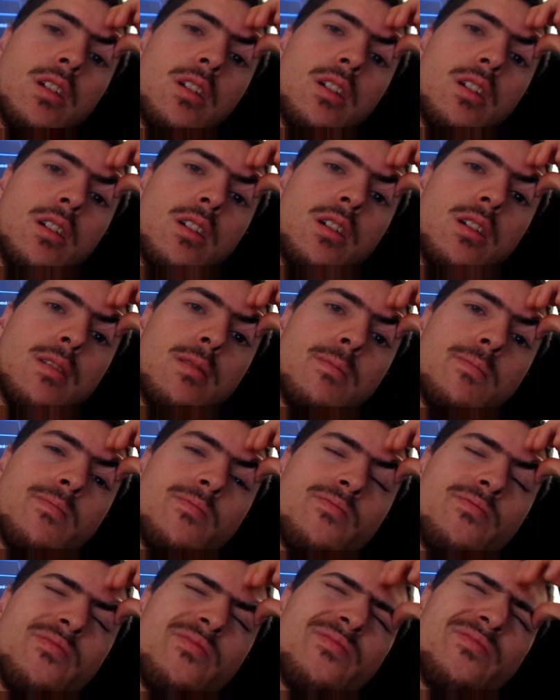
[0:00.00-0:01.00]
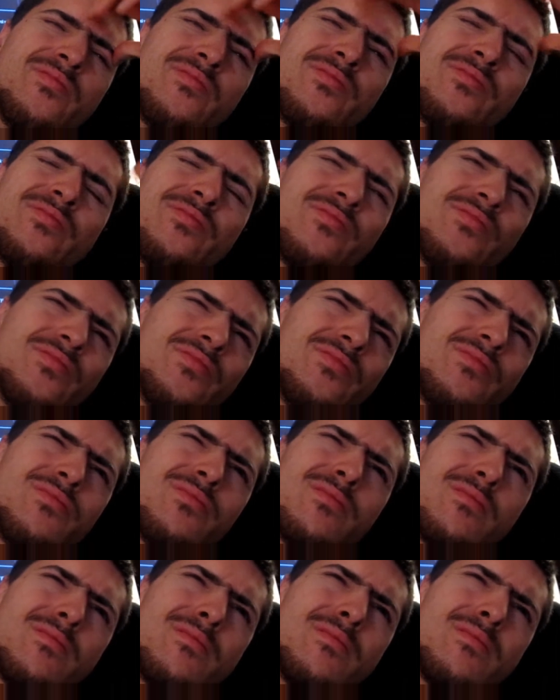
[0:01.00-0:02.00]
and
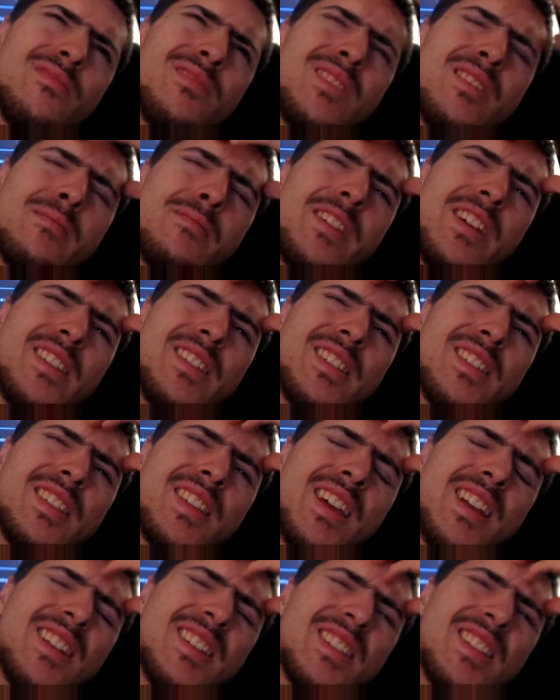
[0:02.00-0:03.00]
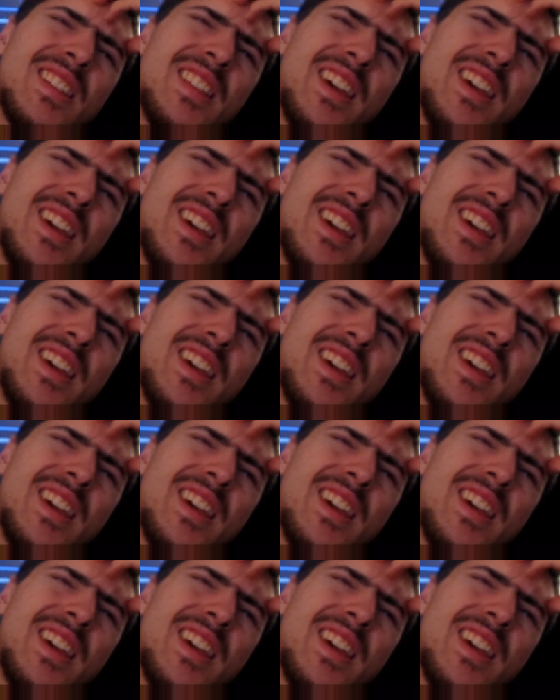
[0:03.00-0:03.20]
that's the status of